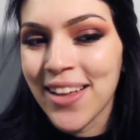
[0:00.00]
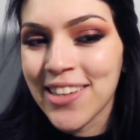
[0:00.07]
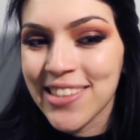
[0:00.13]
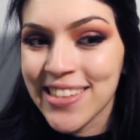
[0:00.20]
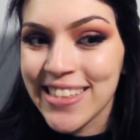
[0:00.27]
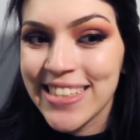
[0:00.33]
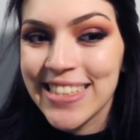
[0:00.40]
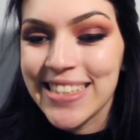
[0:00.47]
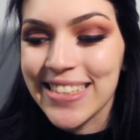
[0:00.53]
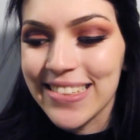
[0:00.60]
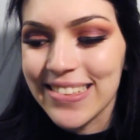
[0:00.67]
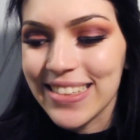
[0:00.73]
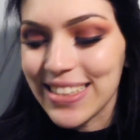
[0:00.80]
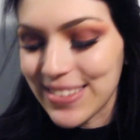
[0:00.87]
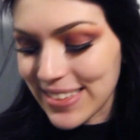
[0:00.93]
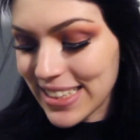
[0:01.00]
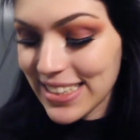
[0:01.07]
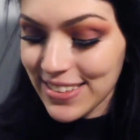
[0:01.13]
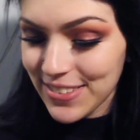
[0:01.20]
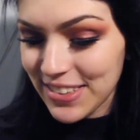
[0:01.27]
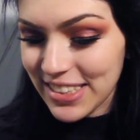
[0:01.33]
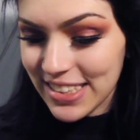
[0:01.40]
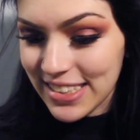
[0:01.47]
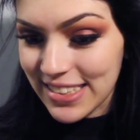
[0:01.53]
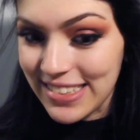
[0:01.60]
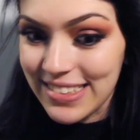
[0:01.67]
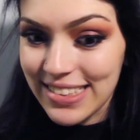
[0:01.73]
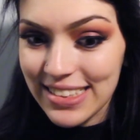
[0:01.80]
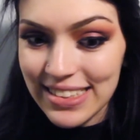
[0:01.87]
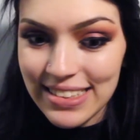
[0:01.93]
lashes, so I kind of forgot to
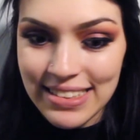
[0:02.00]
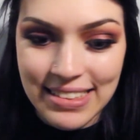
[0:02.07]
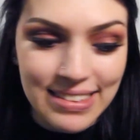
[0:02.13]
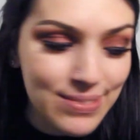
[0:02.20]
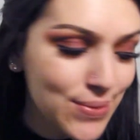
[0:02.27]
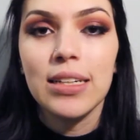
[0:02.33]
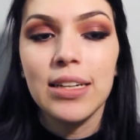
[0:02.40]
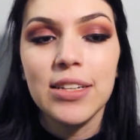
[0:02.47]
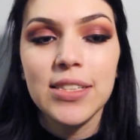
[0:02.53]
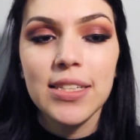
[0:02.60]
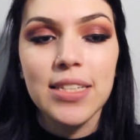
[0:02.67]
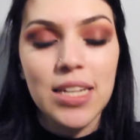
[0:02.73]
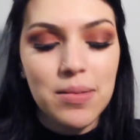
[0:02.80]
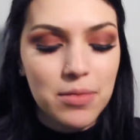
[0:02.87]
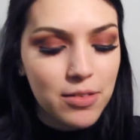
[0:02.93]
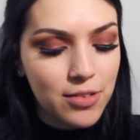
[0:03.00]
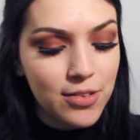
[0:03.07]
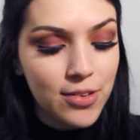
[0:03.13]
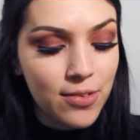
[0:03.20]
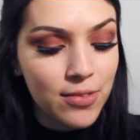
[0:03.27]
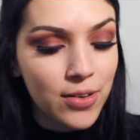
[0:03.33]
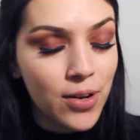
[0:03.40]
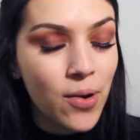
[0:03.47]
do that this time. Here's a tip if you don't